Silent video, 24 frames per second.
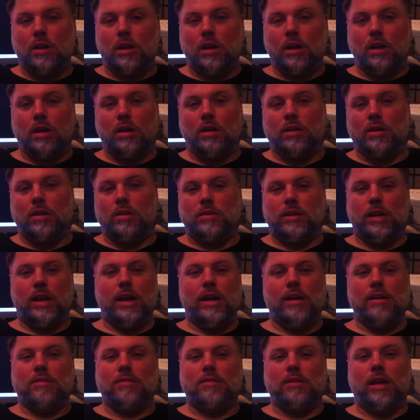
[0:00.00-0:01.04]
because it
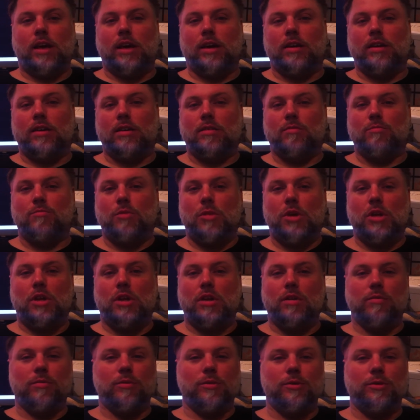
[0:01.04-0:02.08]
has like
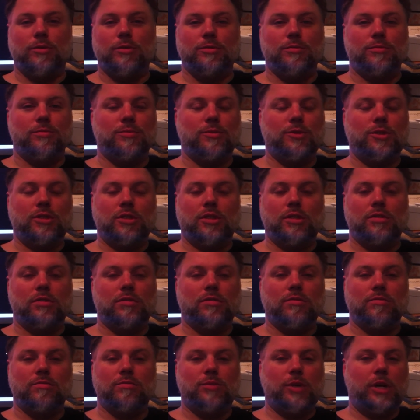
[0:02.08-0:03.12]
meeting rooms
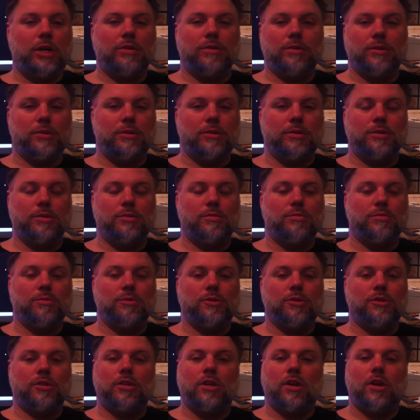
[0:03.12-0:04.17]
and
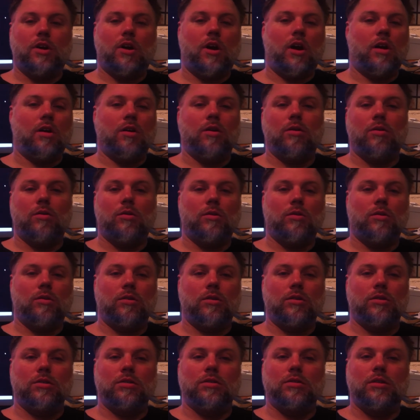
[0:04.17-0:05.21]
bedrooms and a cargo
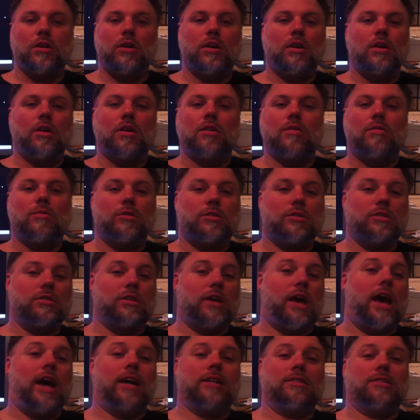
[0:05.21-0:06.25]
hold, which
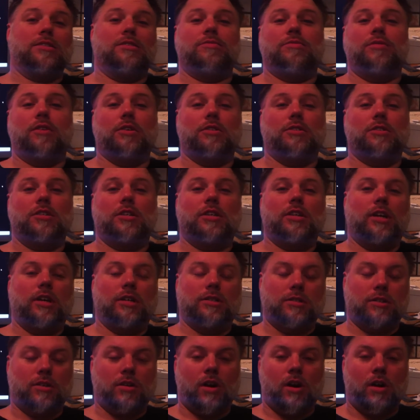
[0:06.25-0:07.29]
is actually functioning
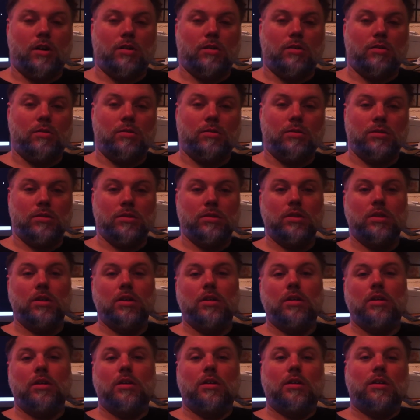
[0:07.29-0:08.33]
as your cargo hold.
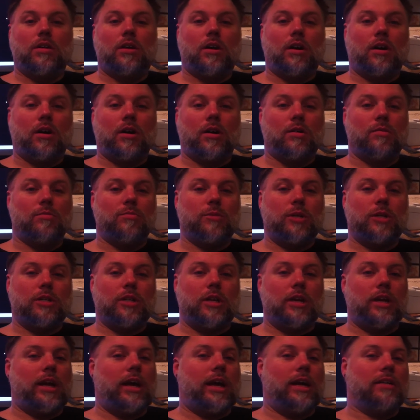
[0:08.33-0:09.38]
And
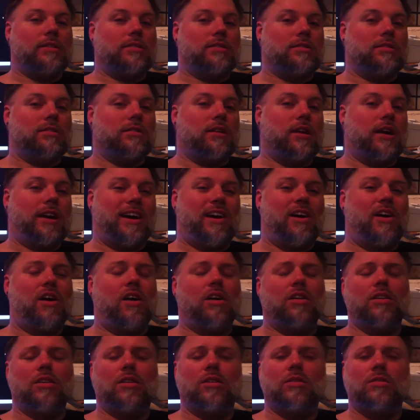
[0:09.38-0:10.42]
then it has like a
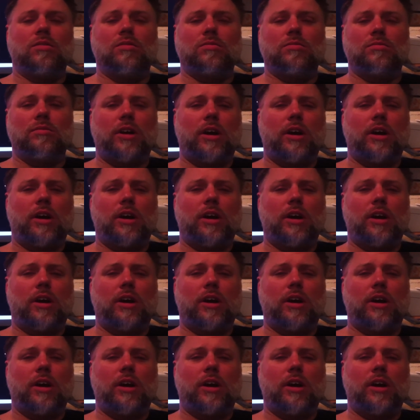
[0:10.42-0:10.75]
hollow